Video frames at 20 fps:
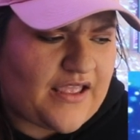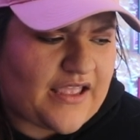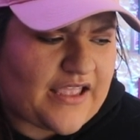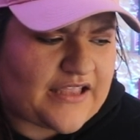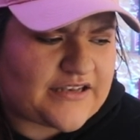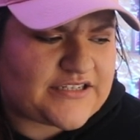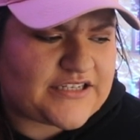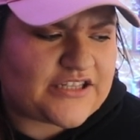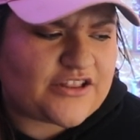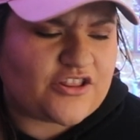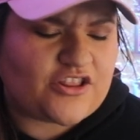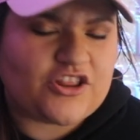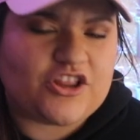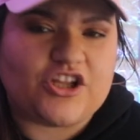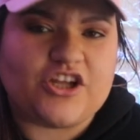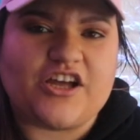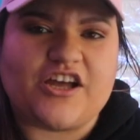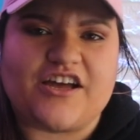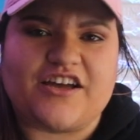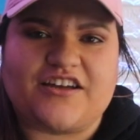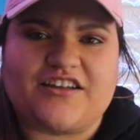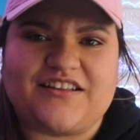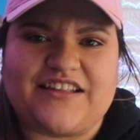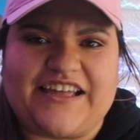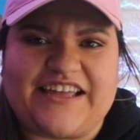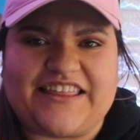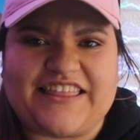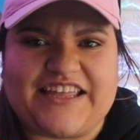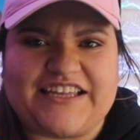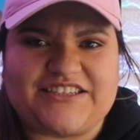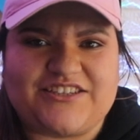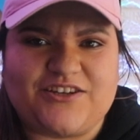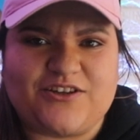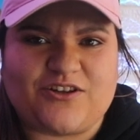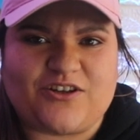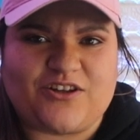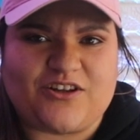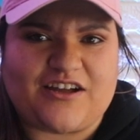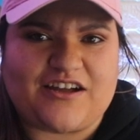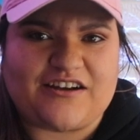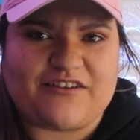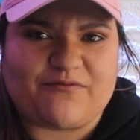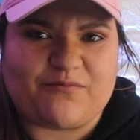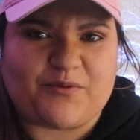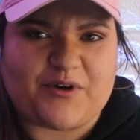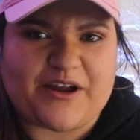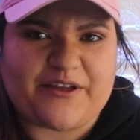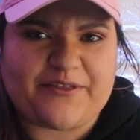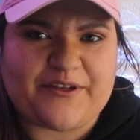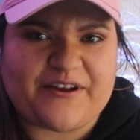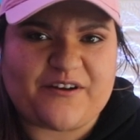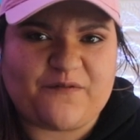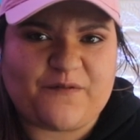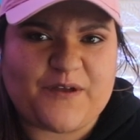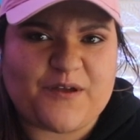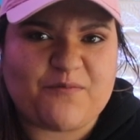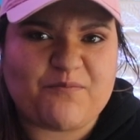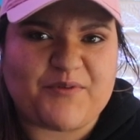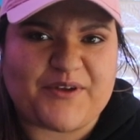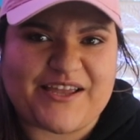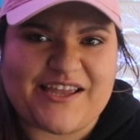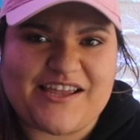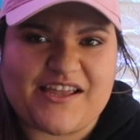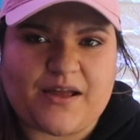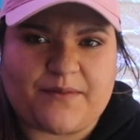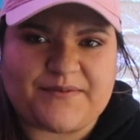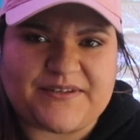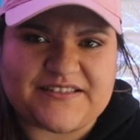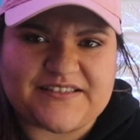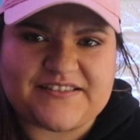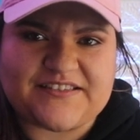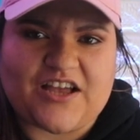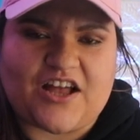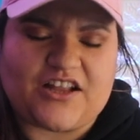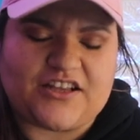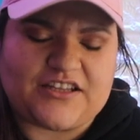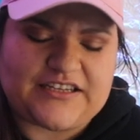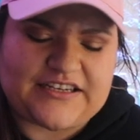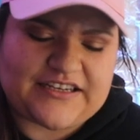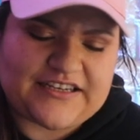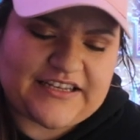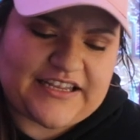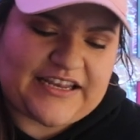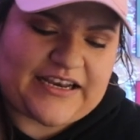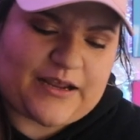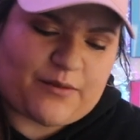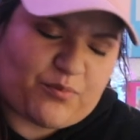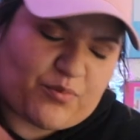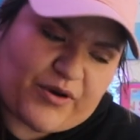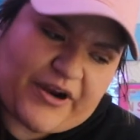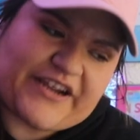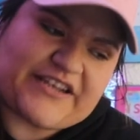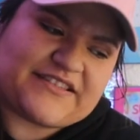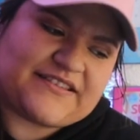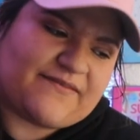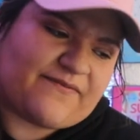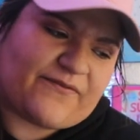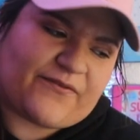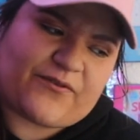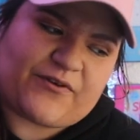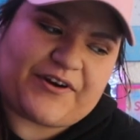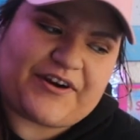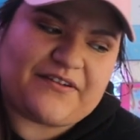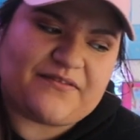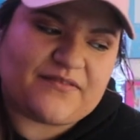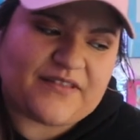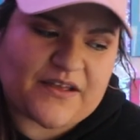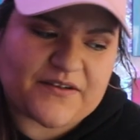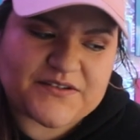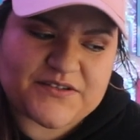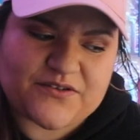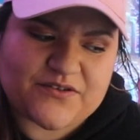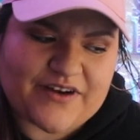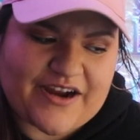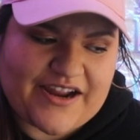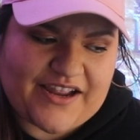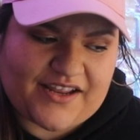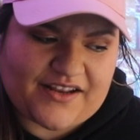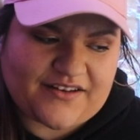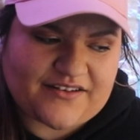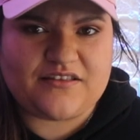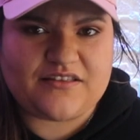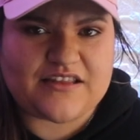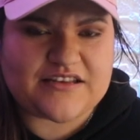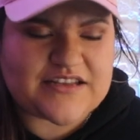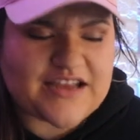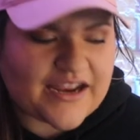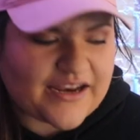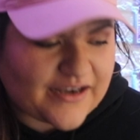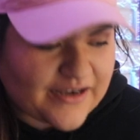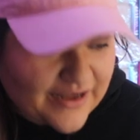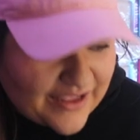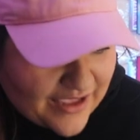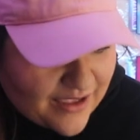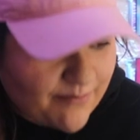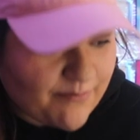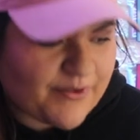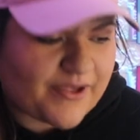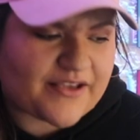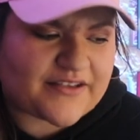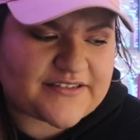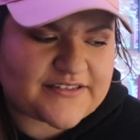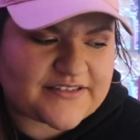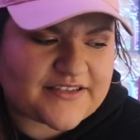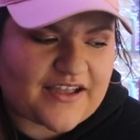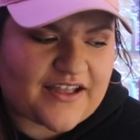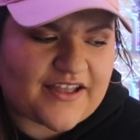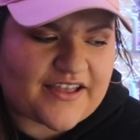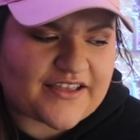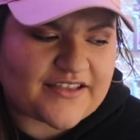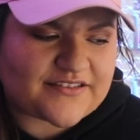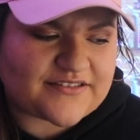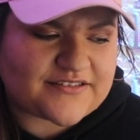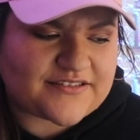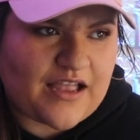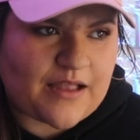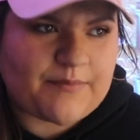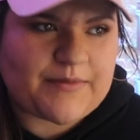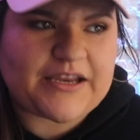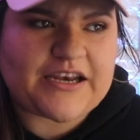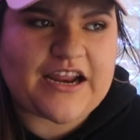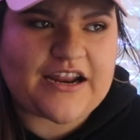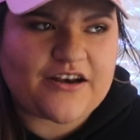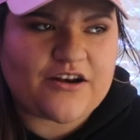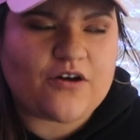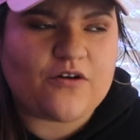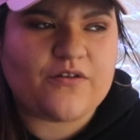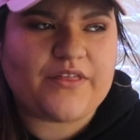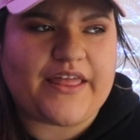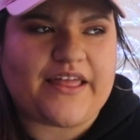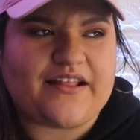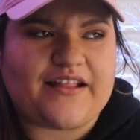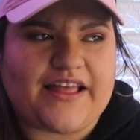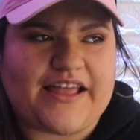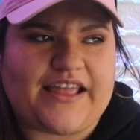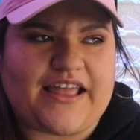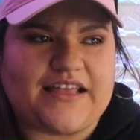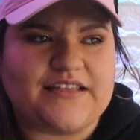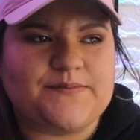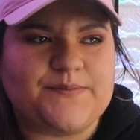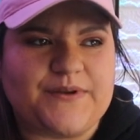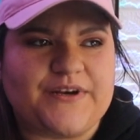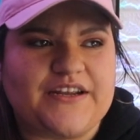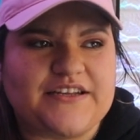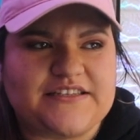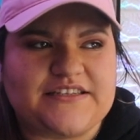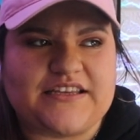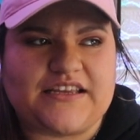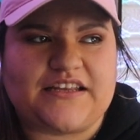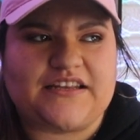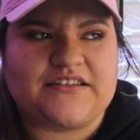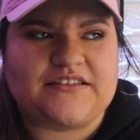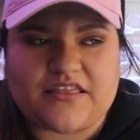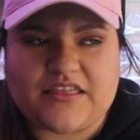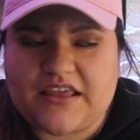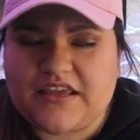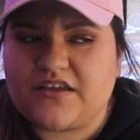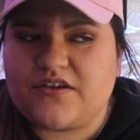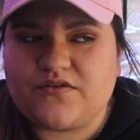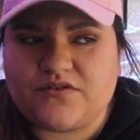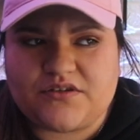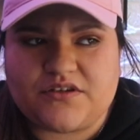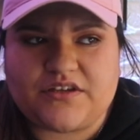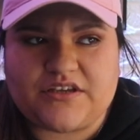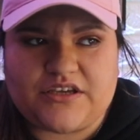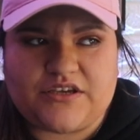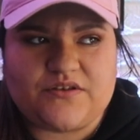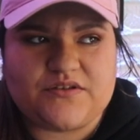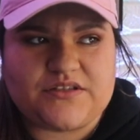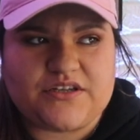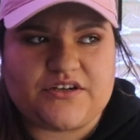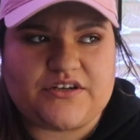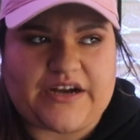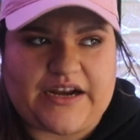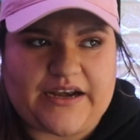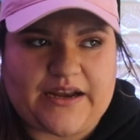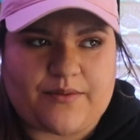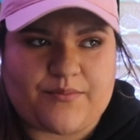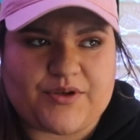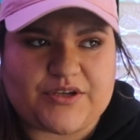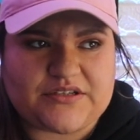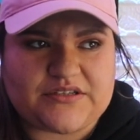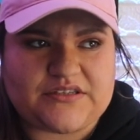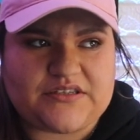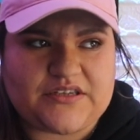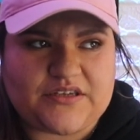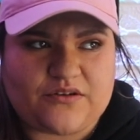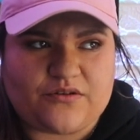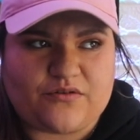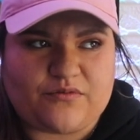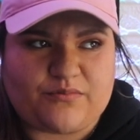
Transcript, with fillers: It did look like that took a lot of breath out of him, but he kept it solid, and I praise him for it. That was great. The dynamics, guys. I mean, I know that like SB19, they usually use their dynamics too,